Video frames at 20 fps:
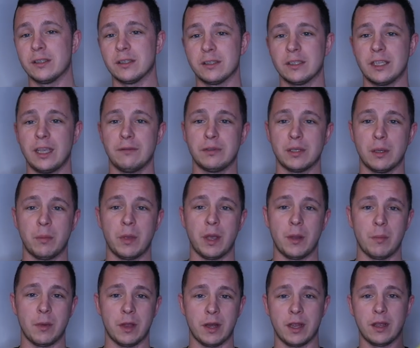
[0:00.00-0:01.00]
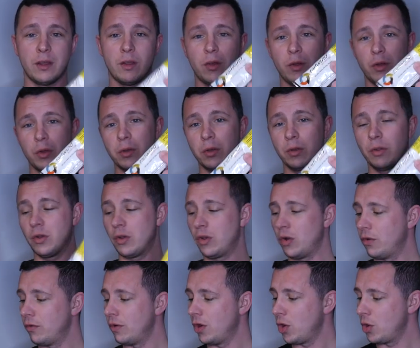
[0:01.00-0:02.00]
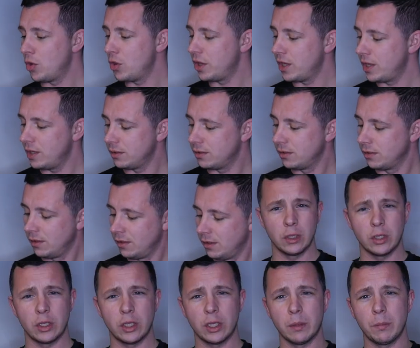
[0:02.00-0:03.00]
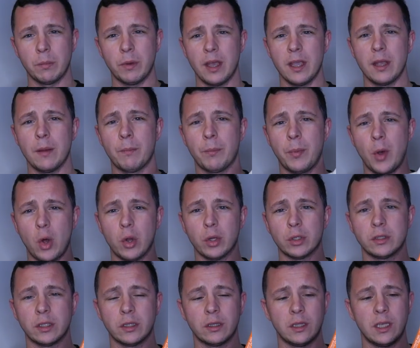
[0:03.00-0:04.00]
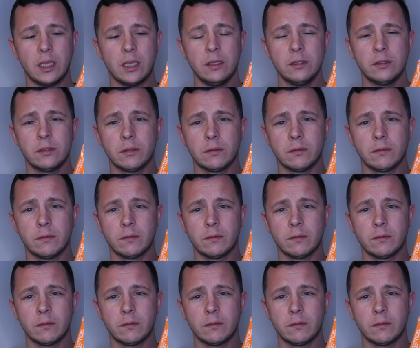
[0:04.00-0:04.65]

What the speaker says: it saves you a bit of money on these. You can buy a box of these,